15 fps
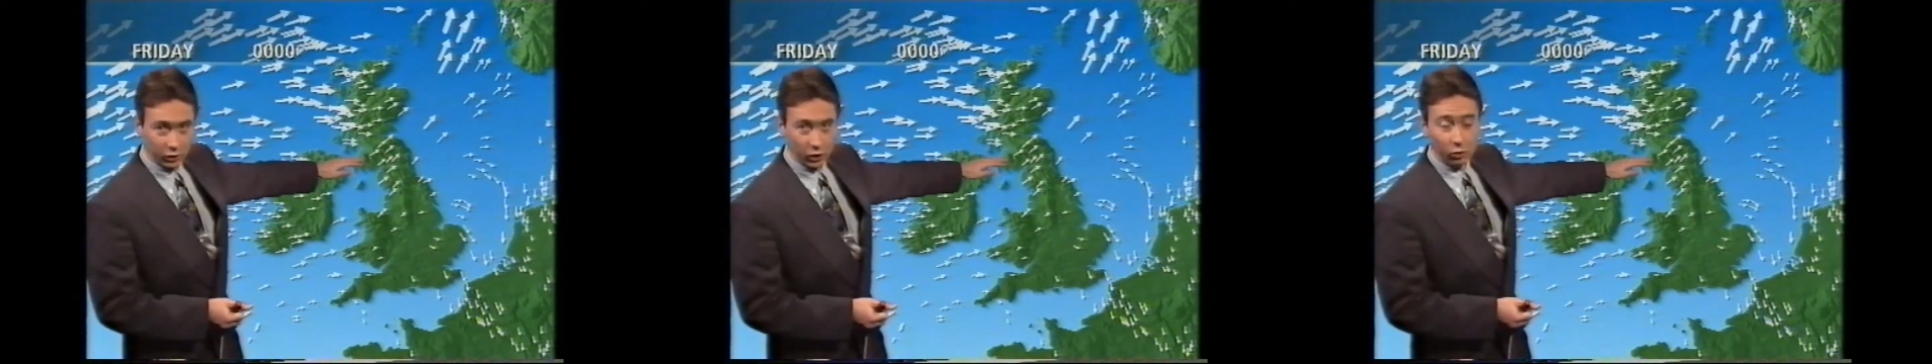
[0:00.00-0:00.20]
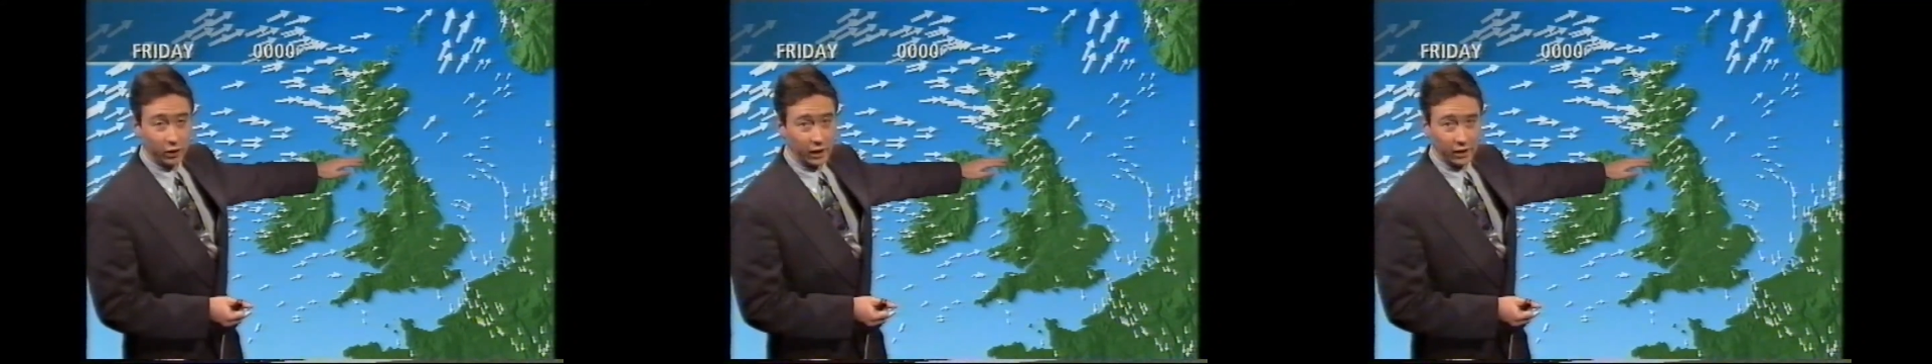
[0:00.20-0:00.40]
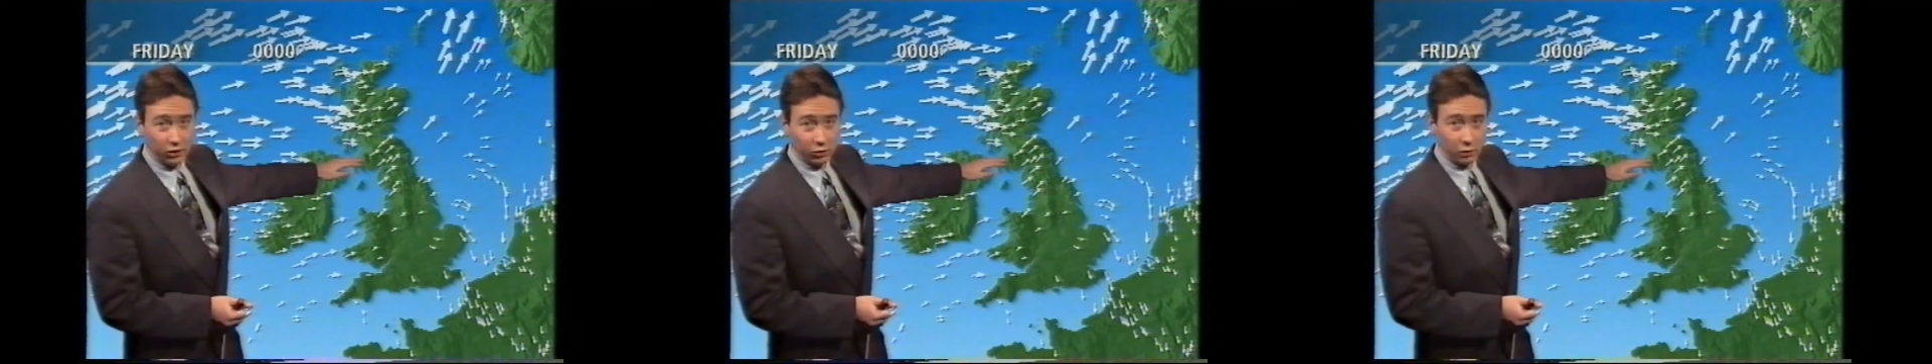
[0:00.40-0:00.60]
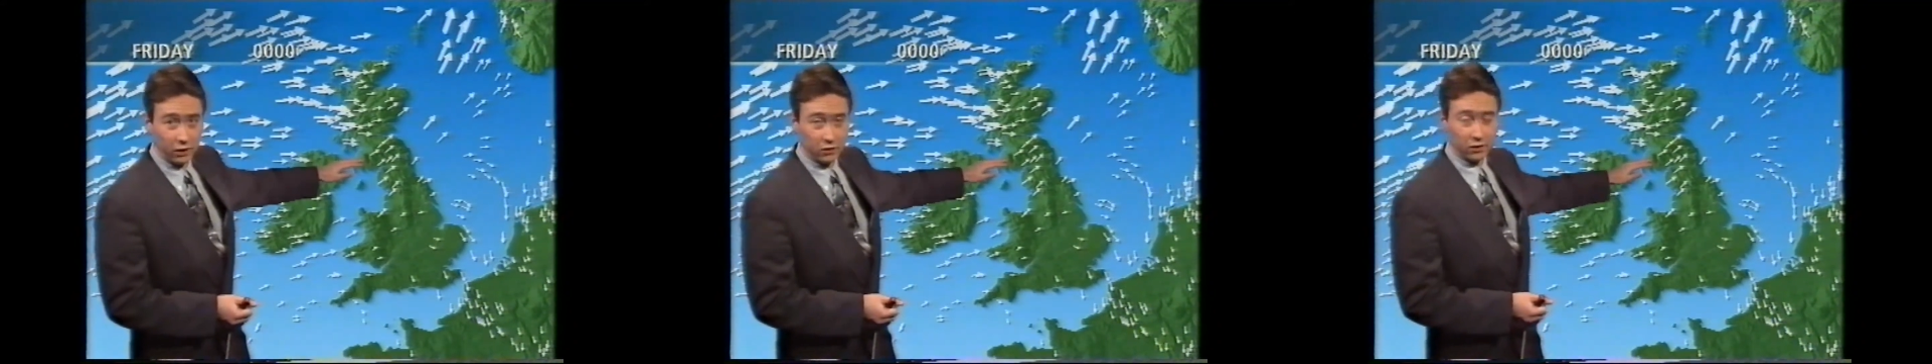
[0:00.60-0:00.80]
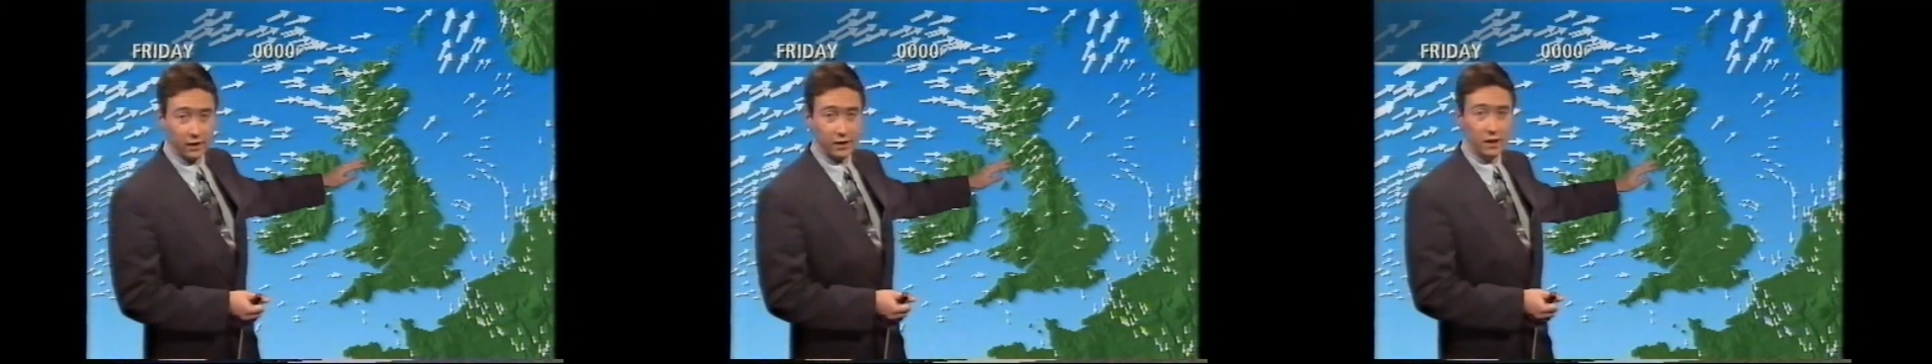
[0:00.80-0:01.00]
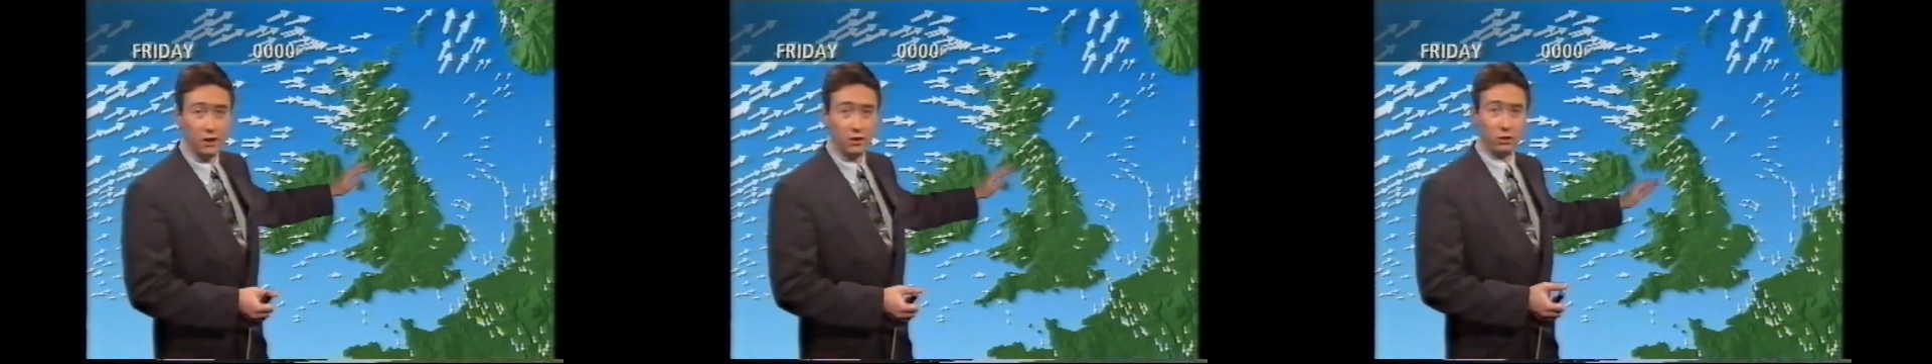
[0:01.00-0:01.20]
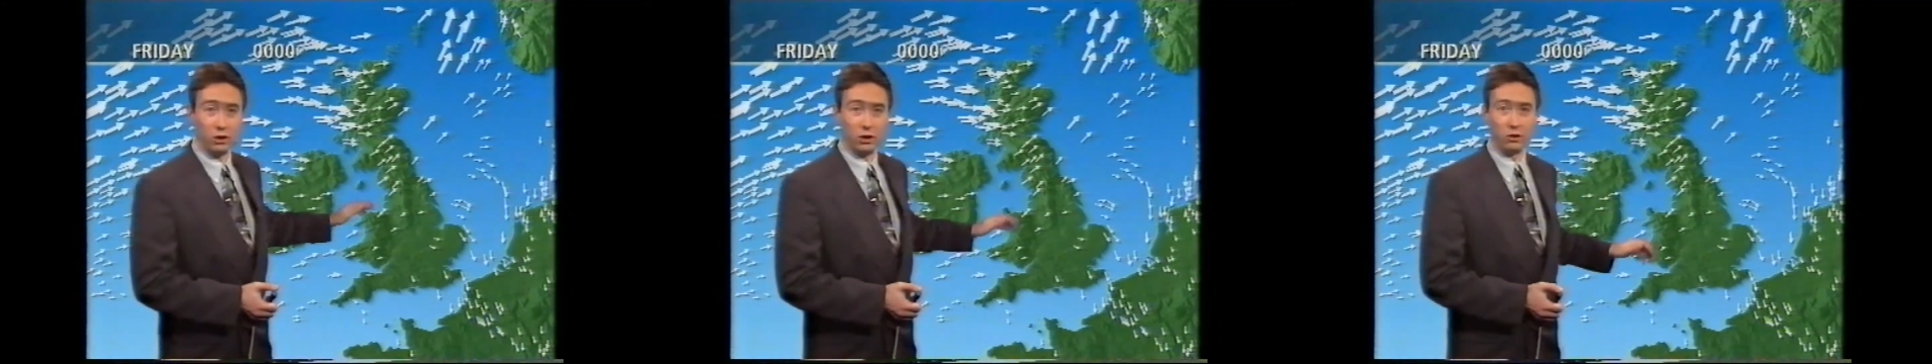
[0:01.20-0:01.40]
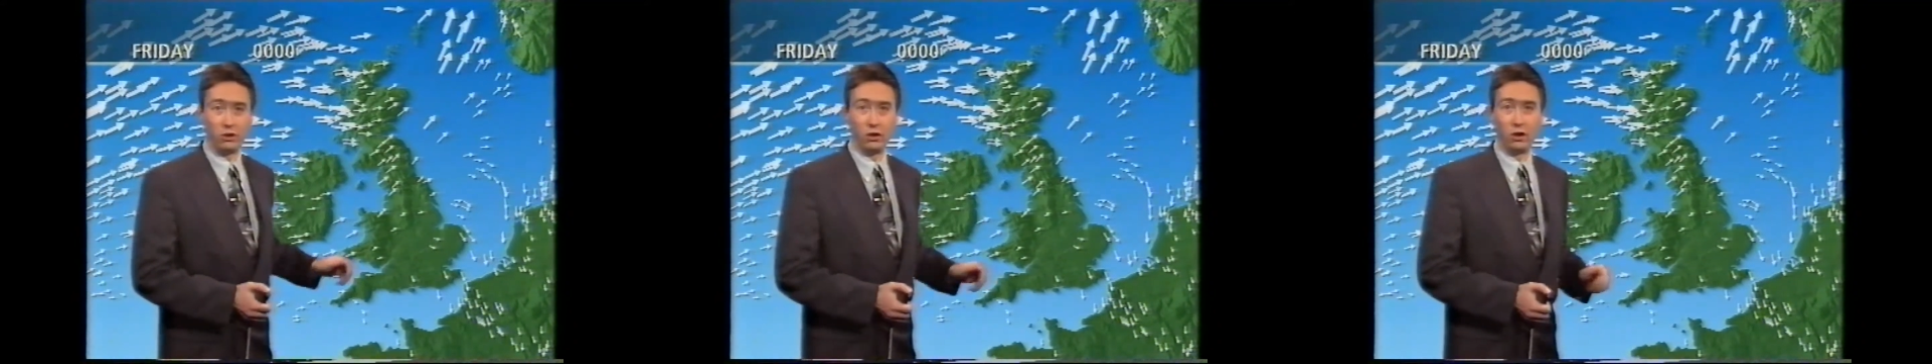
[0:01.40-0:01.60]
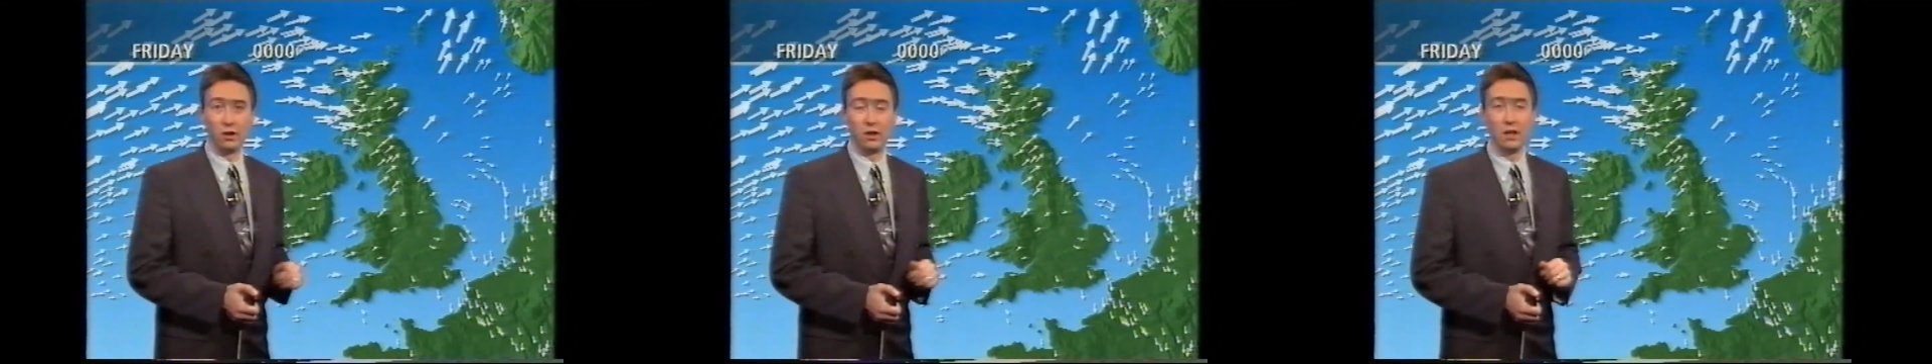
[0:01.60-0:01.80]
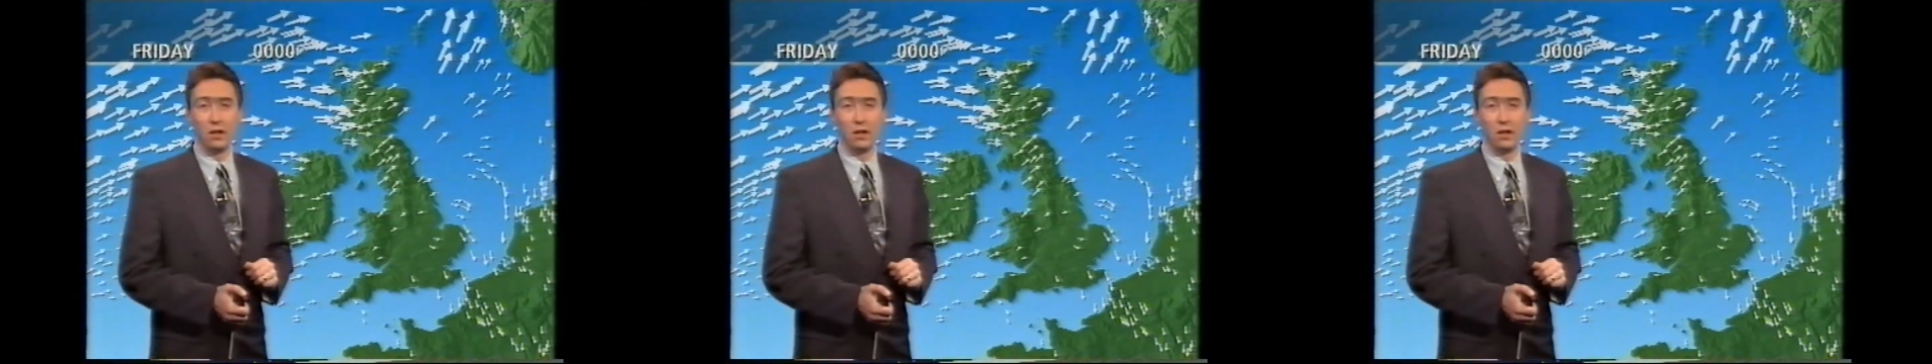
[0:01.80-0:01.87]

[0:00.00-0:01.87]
We'll all get this westerly, so it'll turn